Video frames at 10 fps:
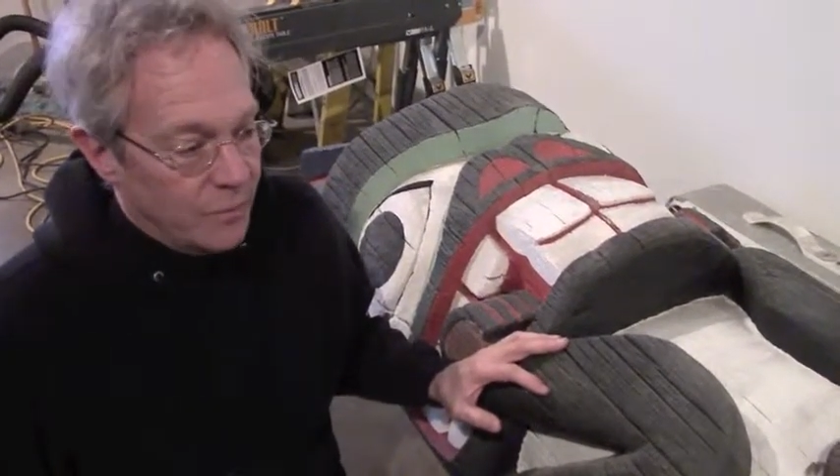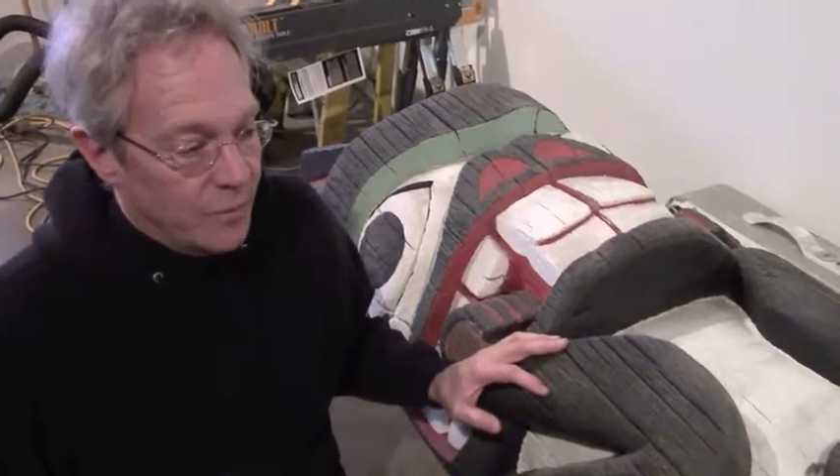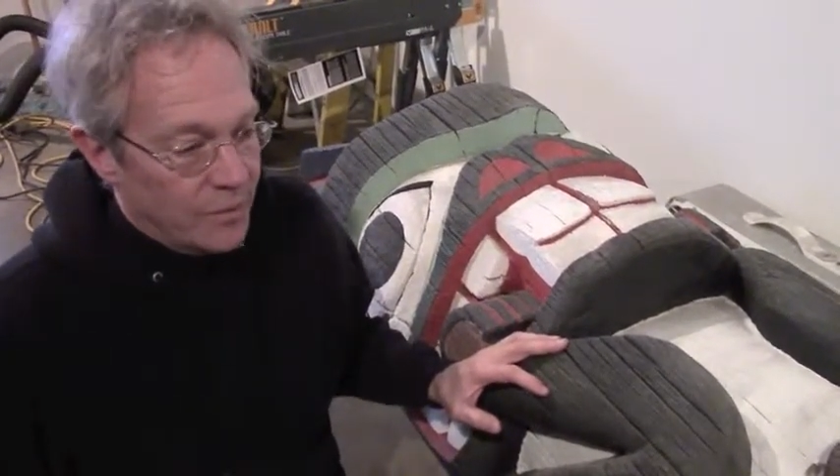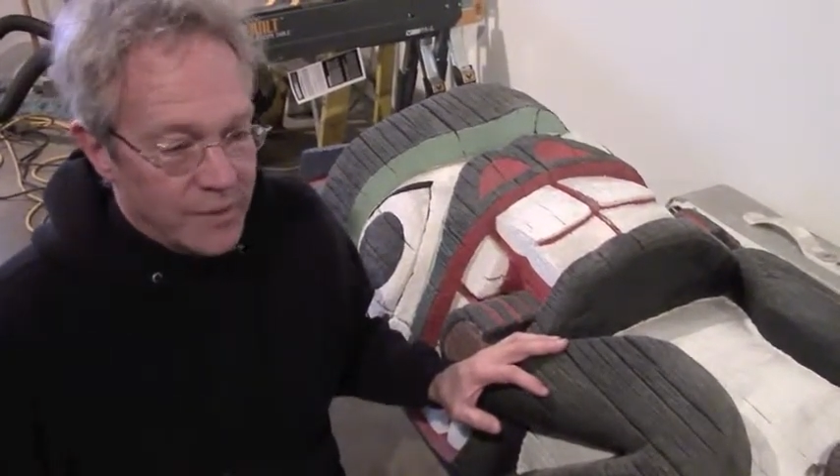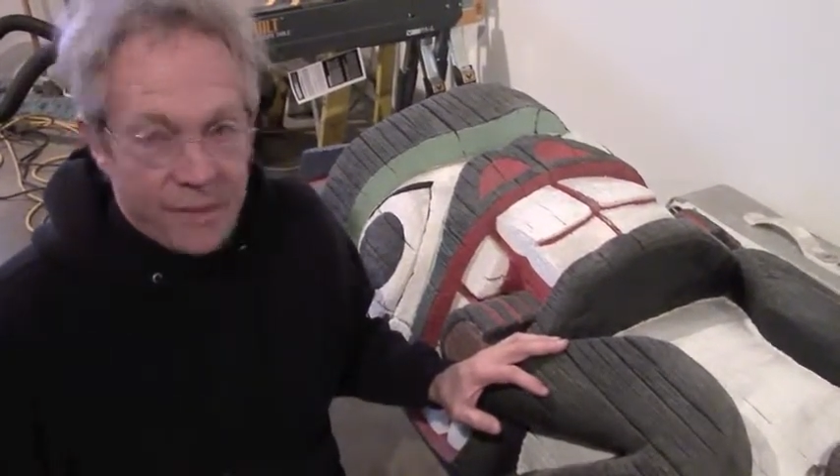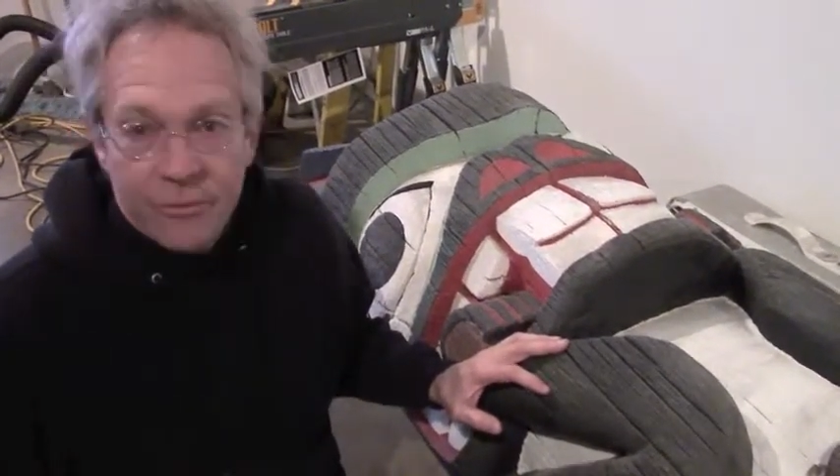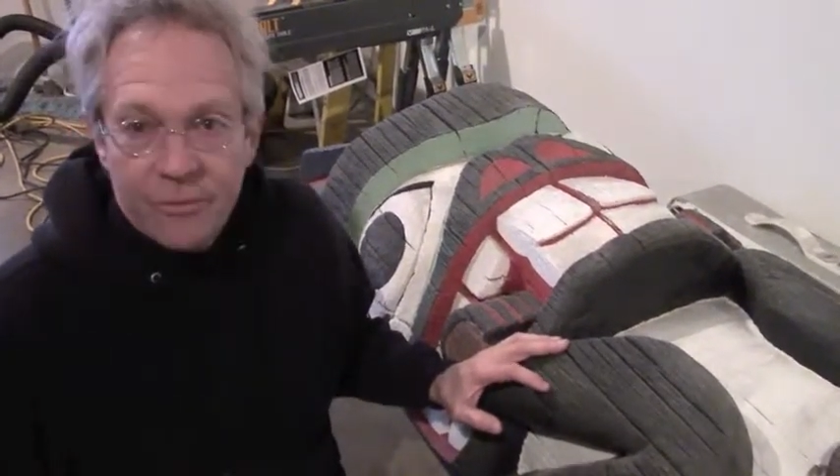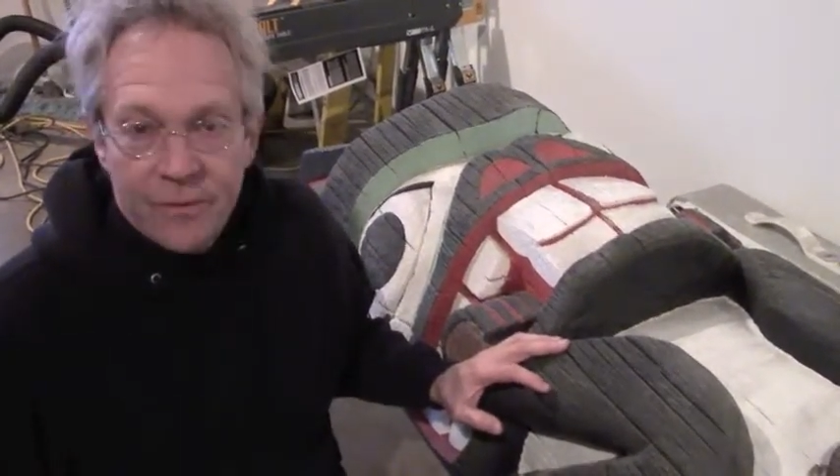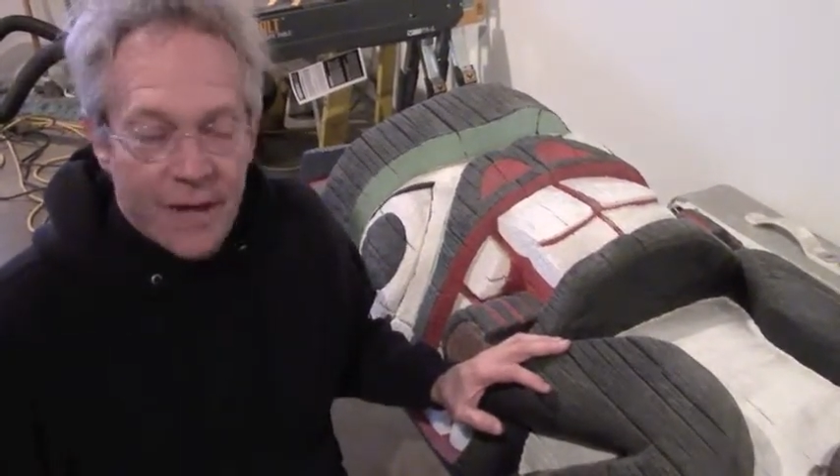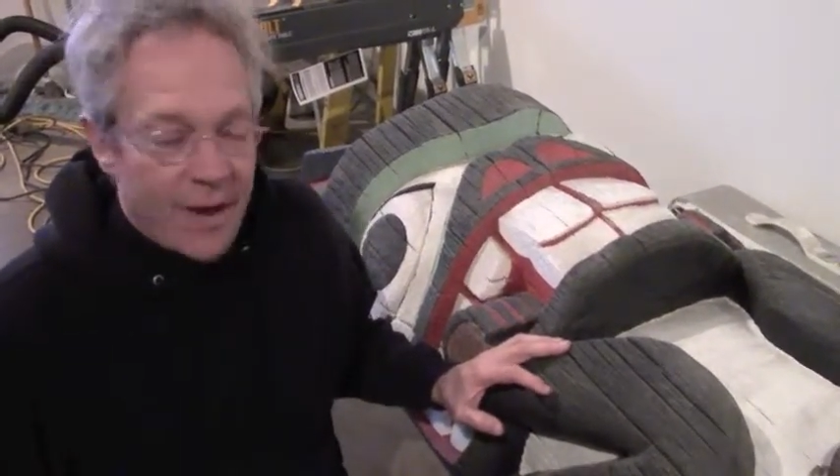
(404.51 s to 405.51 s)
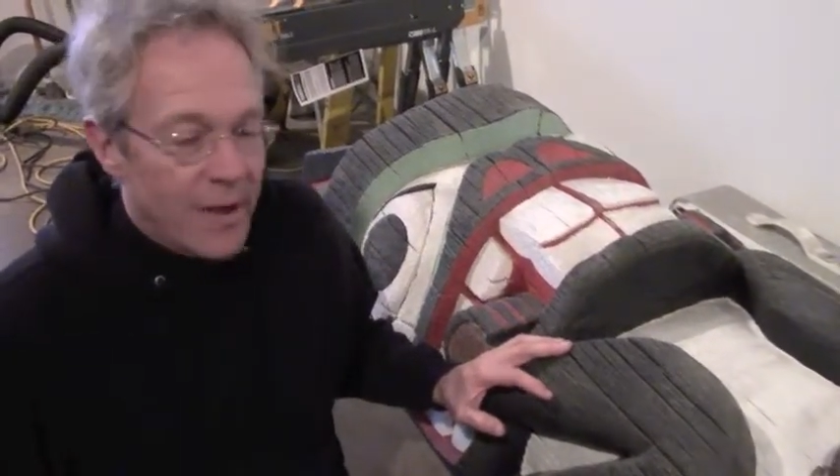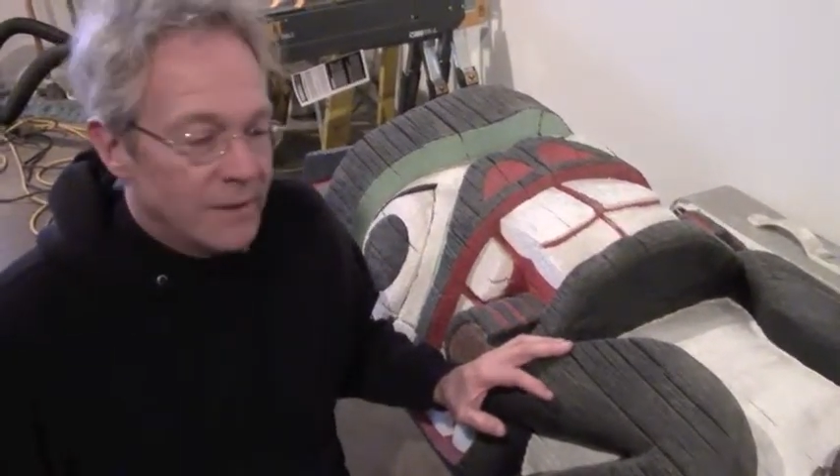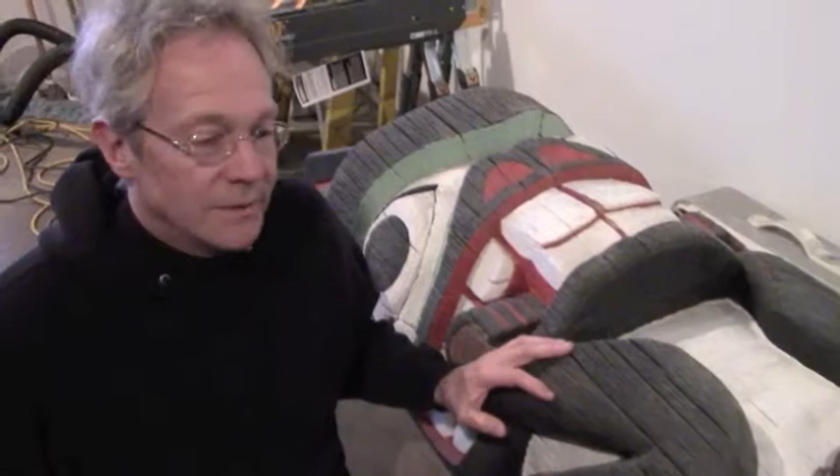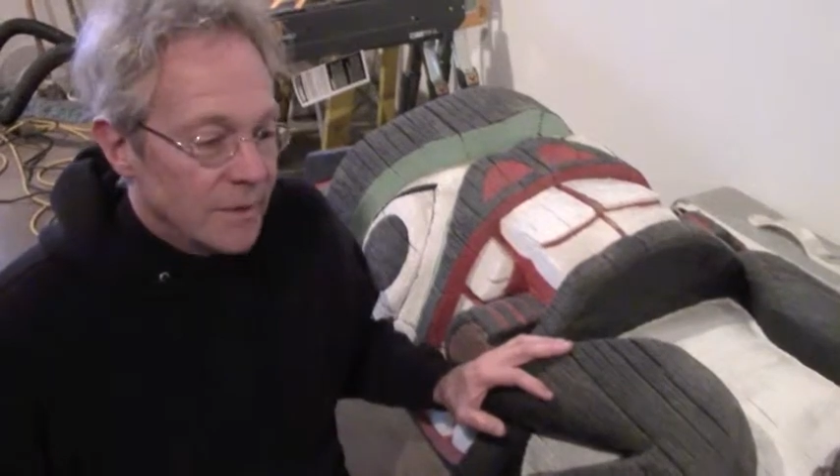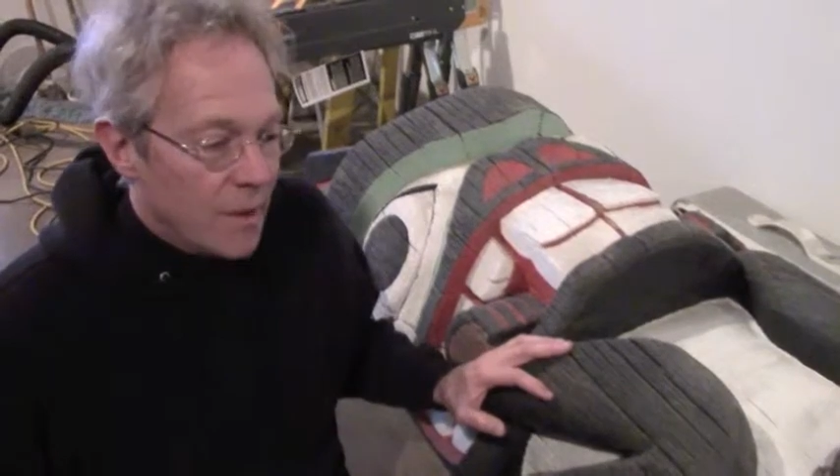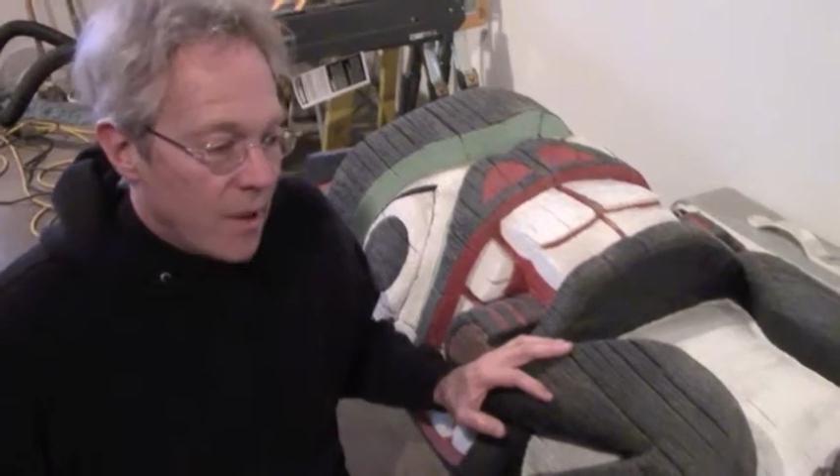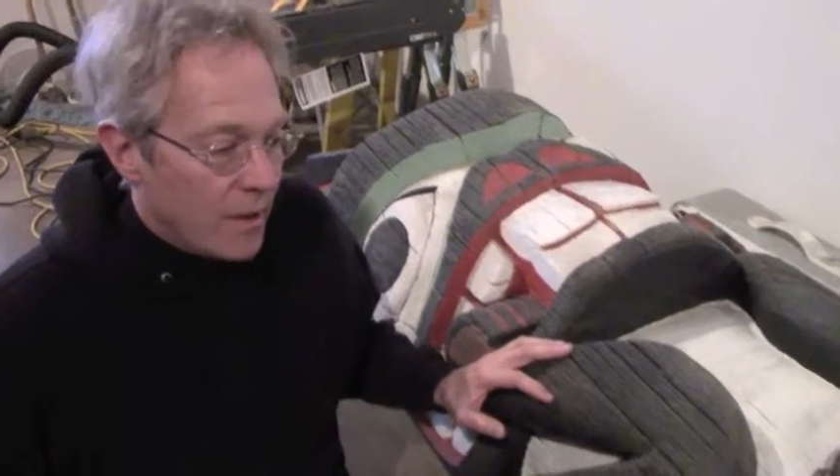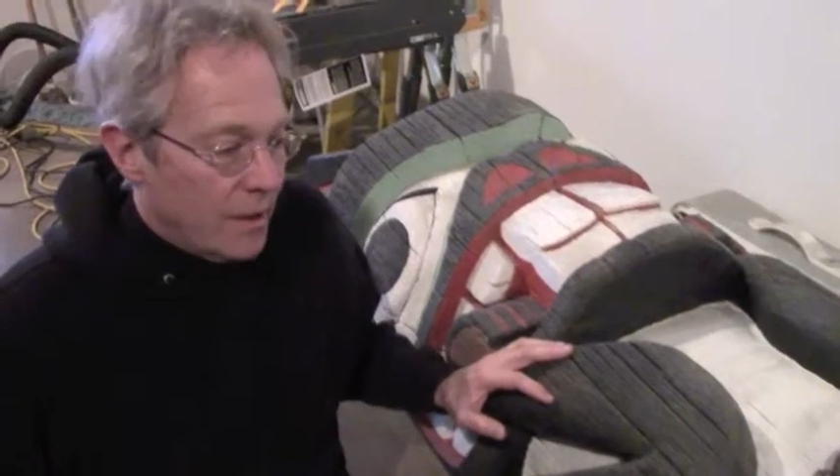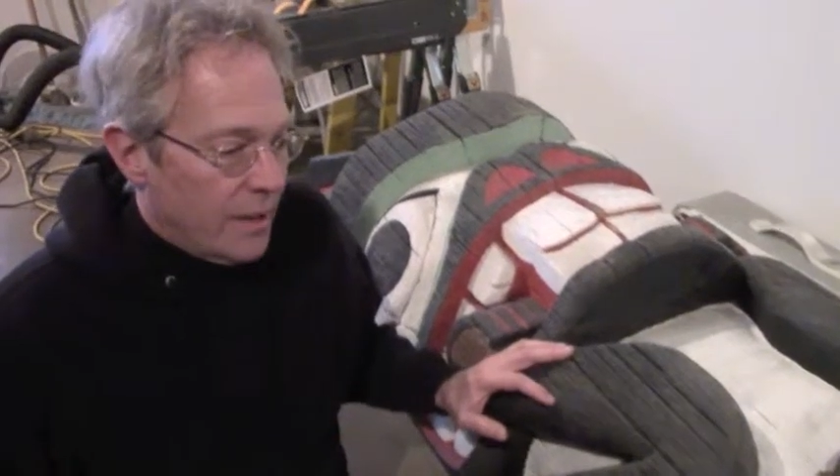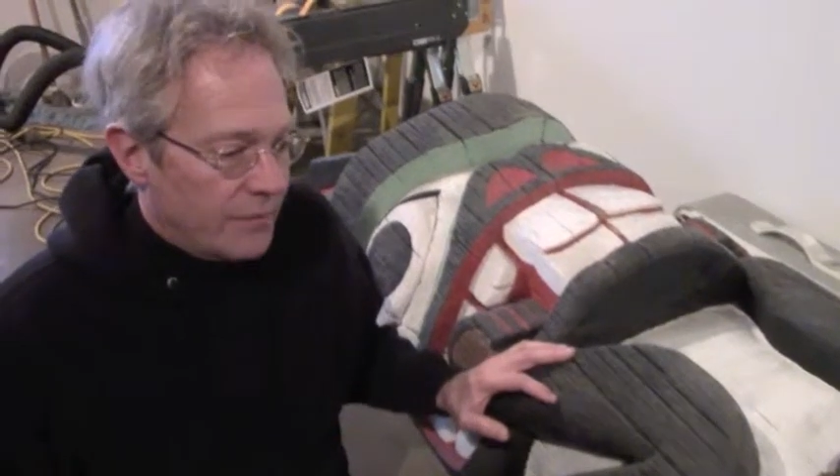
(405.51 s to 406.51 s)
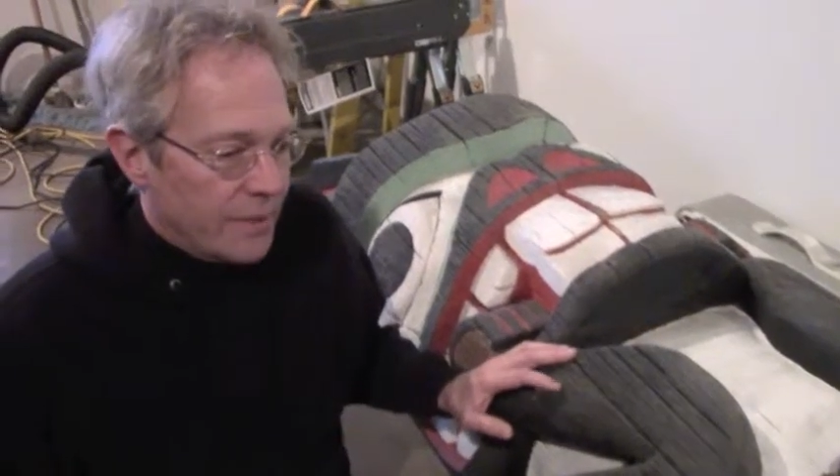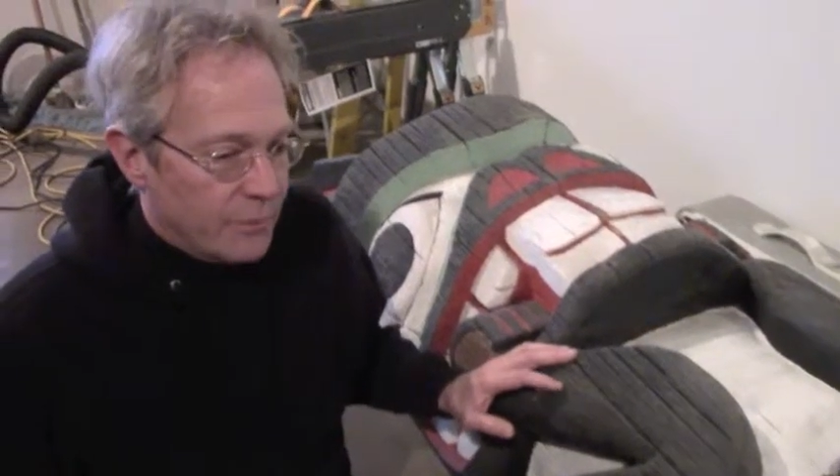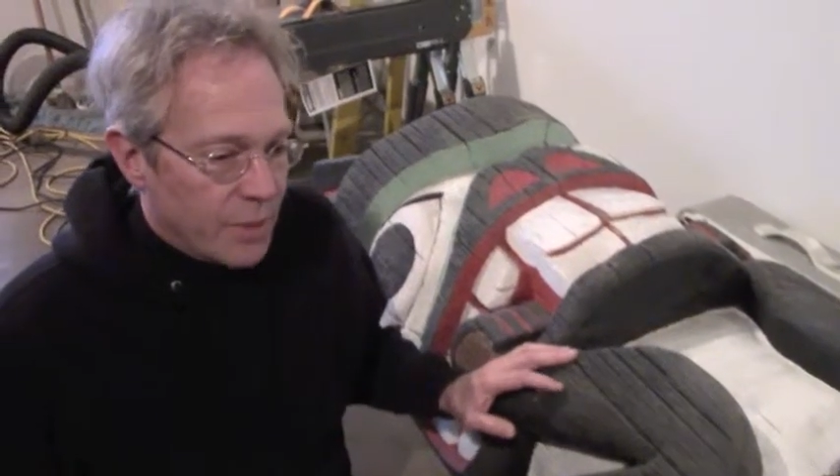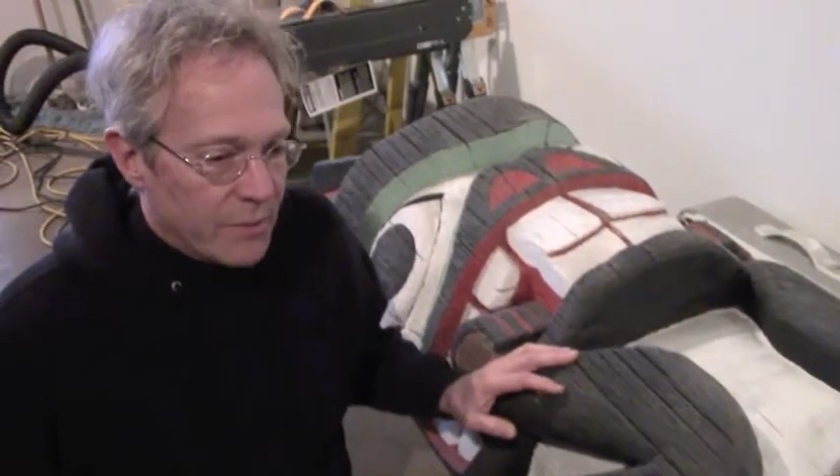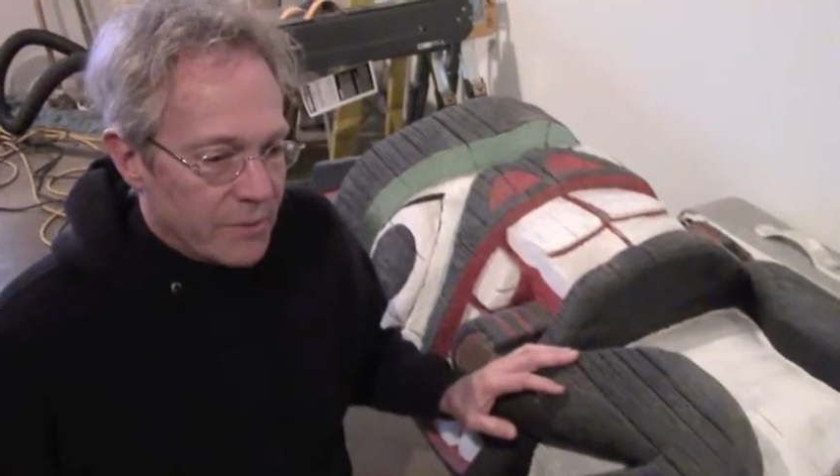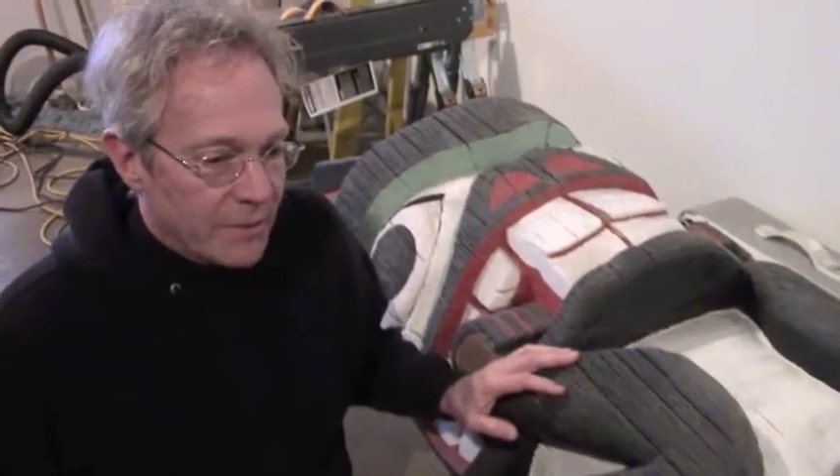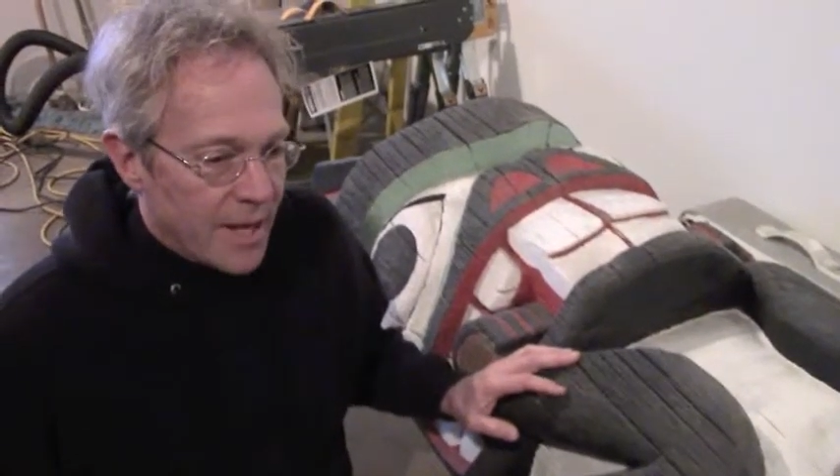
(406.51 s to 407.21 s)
we're thankful for that. I think probably the